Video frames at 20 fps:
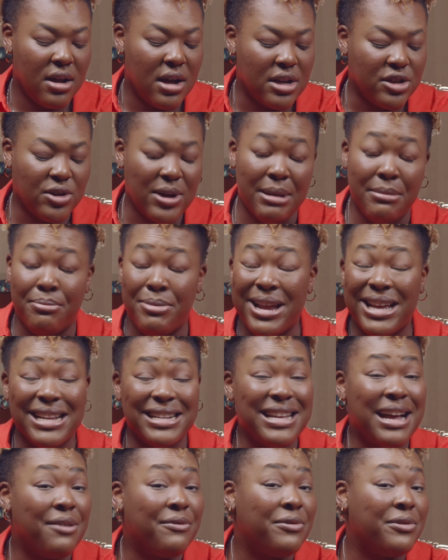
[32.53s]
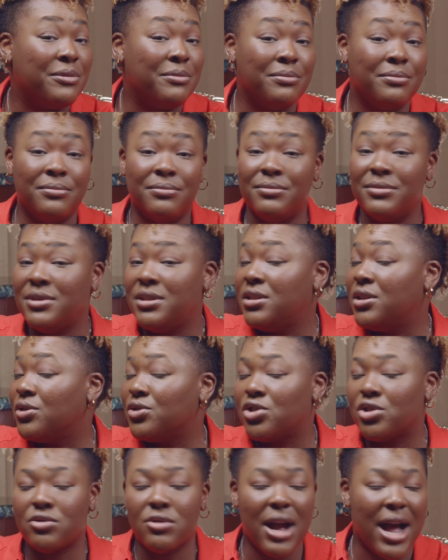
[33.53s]
So I break it down from, you know,
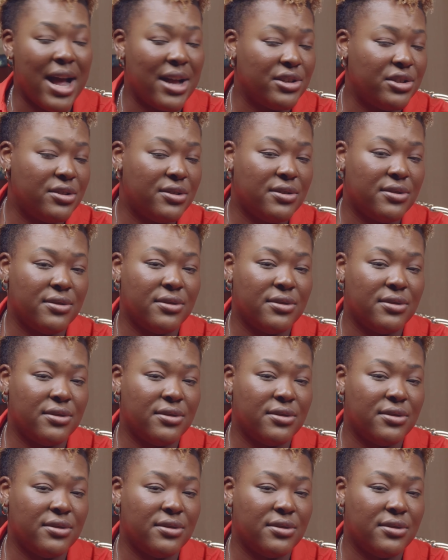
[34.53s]
scratch.